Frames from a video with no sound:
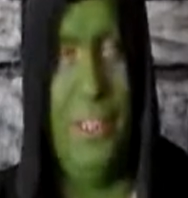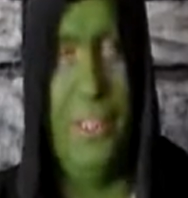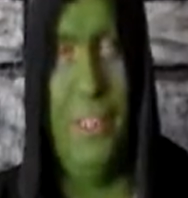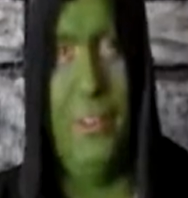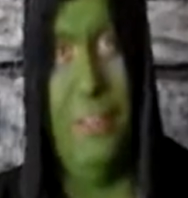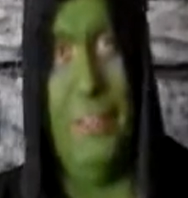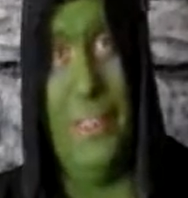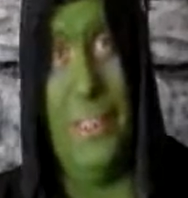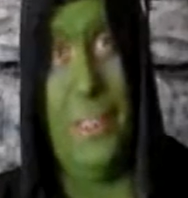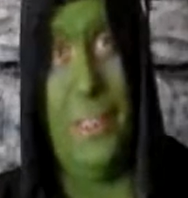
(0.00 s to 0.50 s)

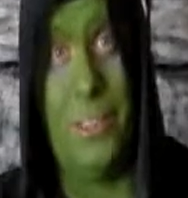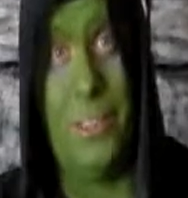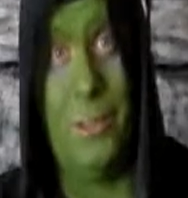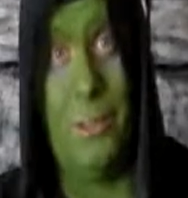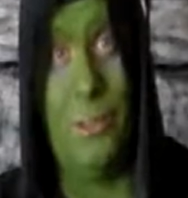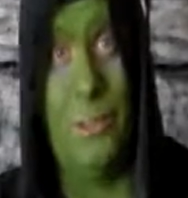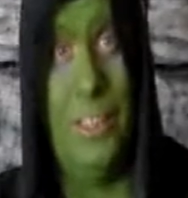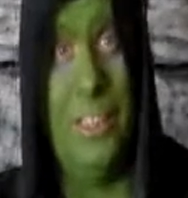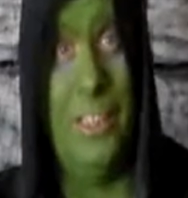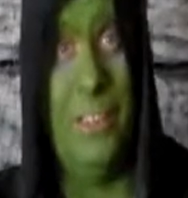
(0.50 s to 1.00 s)
You know,
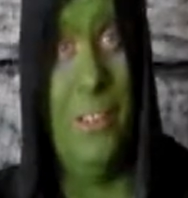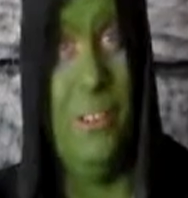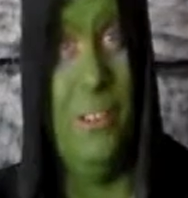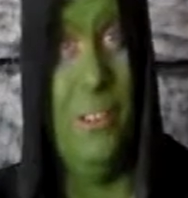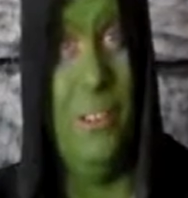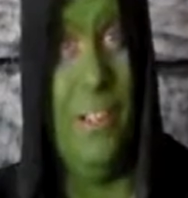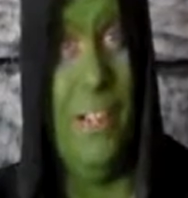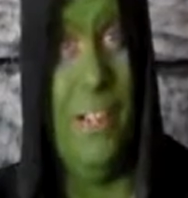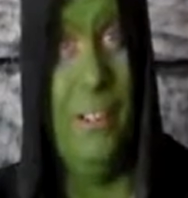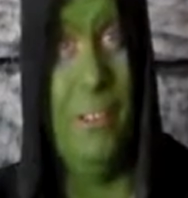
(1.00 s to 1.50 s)
that's really
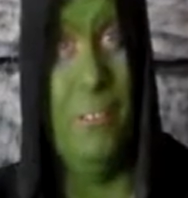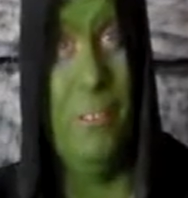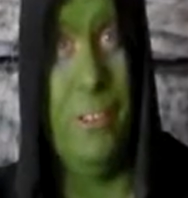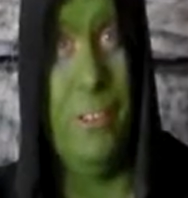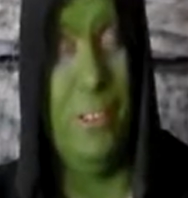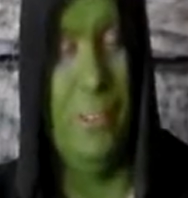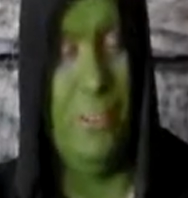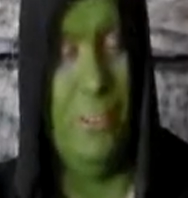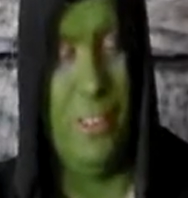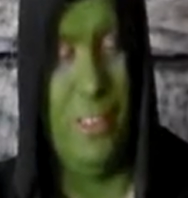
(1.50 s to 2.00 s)
all I
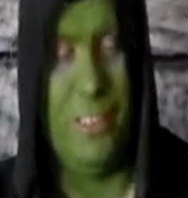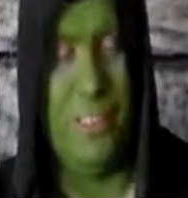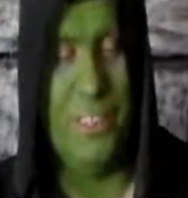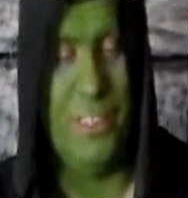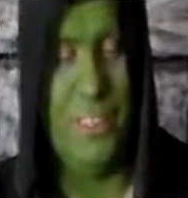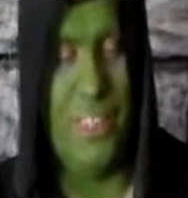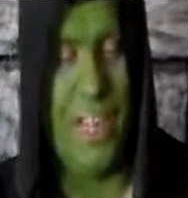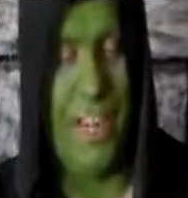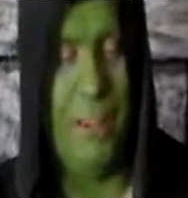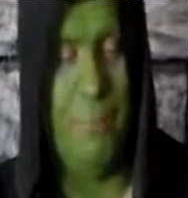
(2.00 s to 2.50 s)
can really
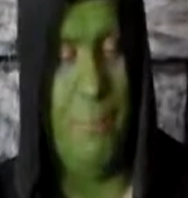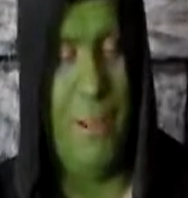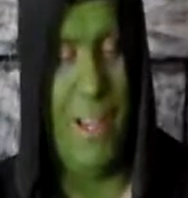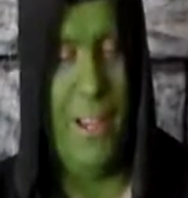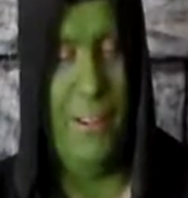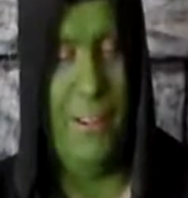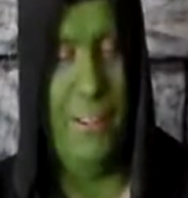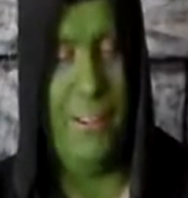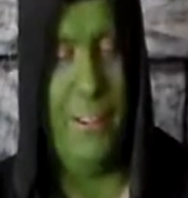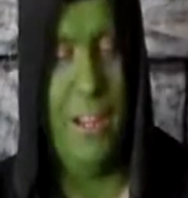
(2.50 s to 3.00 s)
say
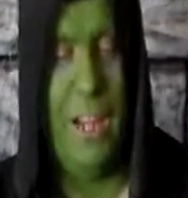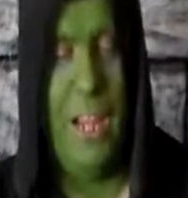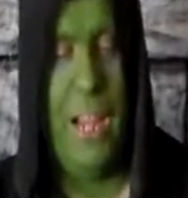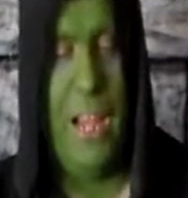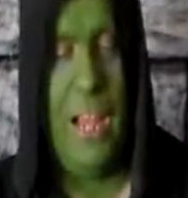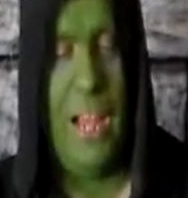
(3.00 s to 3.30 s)
about it.